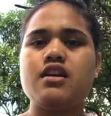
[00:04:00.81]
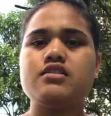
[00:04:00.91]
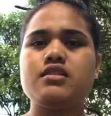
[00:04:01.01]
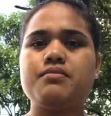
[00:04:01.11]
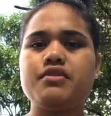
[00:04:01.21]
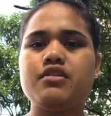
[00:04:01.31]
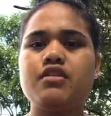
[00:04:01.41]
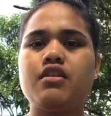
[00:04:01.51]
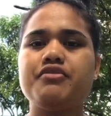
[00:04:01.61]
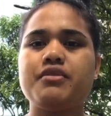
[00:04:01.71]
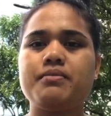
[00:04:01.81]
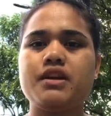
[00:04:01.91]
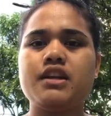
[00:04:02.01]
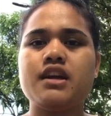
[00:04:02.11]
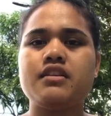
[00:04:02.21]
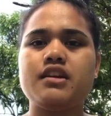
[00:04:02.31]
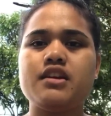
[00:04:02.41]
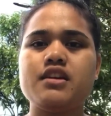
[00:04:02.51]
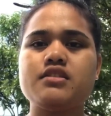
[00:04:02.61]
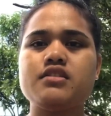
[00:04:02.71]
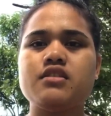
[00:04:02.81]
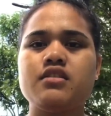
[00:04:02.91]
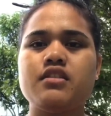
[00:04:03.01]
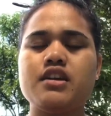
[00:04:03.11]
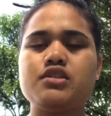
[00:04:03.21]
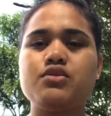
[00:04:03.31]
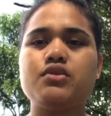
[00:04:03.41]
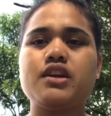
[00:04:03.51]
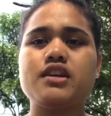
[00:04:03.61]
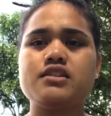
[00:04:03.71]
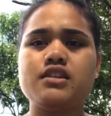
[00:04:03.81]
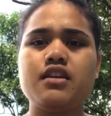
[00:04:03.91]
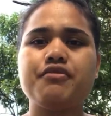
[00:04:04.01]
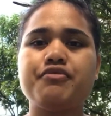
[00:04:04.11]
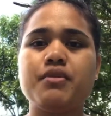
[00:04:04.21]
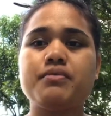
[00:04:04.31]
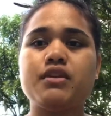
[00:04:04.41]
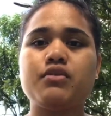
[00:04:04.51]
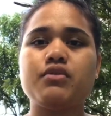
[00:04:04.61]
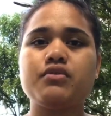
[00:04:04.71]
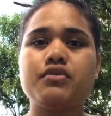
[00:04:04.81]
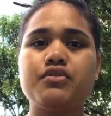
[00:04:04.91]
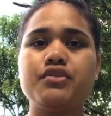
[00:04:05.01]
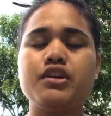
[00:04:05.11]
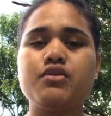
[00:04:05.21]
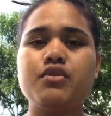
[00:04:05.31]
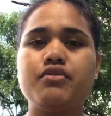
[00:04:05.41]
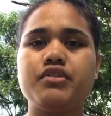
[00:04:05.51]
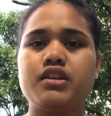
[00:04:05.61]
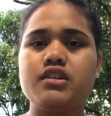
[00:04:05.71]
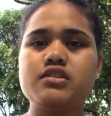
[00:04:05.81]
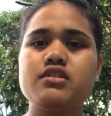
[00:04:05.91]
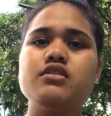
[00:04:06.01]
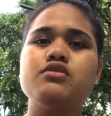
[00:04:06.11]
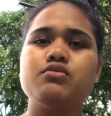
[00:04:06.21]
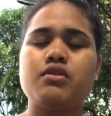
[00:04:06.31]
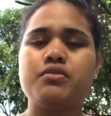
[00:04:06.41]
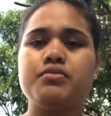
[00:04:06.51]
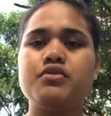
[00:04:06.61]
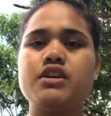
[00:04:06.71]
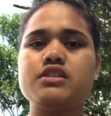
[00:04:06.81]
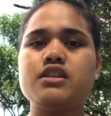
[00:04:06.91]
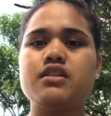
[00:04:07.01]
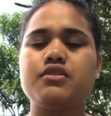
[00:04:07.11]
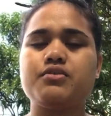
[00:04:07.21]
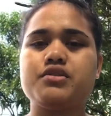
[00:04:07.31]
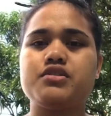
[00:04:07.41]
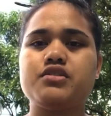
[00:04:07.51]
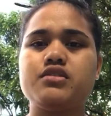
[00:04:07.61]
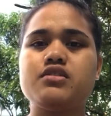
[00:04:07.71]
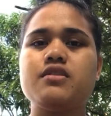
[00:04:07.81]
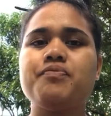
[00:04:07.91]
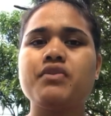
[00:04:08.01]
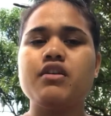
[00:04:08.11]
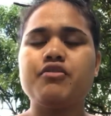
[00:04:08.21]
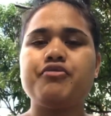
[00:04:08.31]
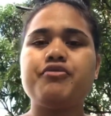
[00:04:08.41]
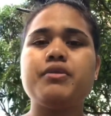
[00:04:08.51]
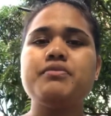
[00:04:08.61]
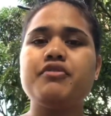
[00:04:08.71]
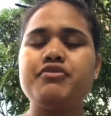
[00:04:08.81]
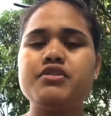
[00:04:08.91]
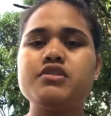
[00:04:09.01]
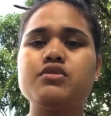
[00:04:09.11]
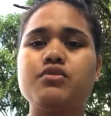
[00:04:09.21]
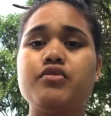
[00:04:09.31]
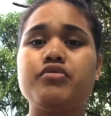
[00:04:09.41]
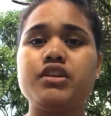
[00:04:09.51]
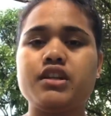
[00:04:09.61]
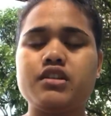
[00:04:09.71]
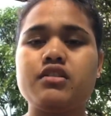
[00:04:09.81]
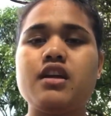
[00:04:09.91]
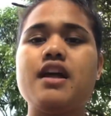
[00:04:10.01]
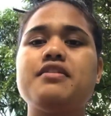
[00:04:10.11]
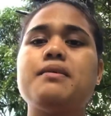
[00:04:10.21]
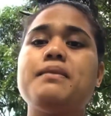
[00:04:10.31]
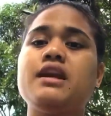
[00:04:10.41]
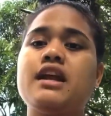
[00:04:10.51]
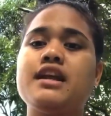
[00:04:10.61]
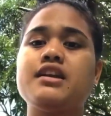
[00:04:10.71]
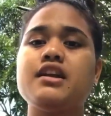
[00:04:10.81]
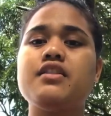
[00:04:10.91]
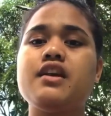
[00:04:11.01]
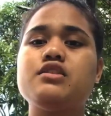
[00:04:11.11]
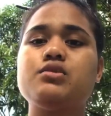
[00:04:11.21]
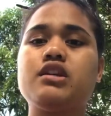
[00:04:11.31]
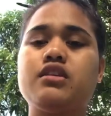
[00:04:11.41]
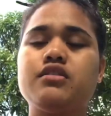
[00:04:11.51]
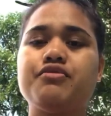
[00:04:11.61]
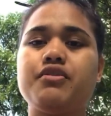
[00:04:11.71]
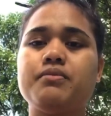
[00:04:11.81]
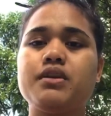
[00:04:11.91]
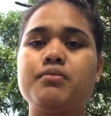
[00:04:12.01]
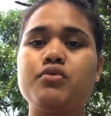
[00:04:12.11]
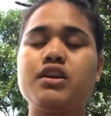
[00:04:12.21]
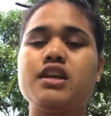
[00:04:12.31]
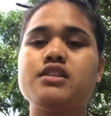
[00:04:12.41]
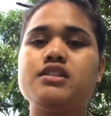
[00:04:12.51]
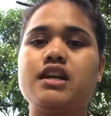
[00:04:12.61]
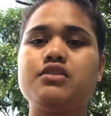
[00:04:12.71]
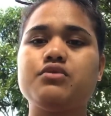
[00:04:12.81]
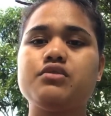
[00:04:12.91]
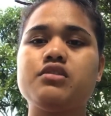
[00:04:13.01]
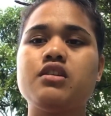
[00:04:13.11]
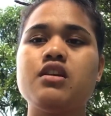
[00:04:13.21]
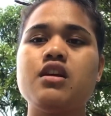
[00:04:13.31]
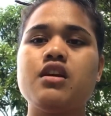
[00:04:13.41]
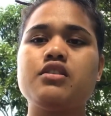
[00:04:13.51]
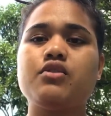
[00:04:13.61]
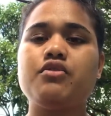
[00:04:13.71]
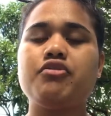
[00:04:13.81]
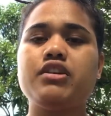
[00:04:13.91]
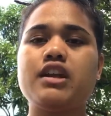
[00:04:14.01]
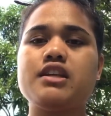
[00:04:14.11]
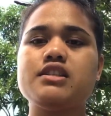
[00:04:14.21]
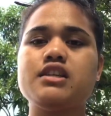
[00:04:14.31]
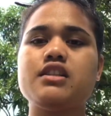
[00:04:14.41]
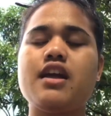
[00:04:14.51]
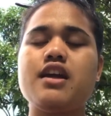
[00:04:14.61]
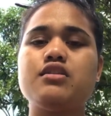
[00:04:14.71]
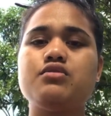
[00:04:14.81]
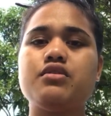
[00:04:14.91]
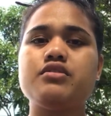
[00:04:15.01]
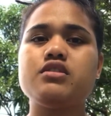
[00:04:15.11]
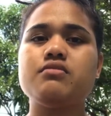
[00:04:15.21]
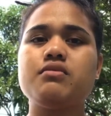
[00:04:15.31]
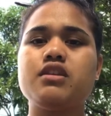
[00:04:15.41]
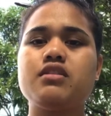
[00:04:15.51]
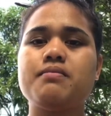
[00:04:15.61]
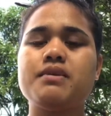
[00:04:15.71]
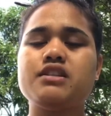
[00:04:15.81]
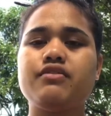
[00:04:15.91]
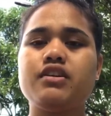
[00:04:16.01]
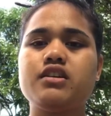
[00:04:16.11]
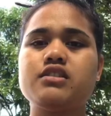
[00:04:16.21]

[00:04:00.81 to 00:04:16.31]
a summary of the main ideas that you can take from the 3 core readings to help you answer the questions. From the first core reading, and the main idea that you get from the book entitled COVID-19 and Tourism in the Pacific,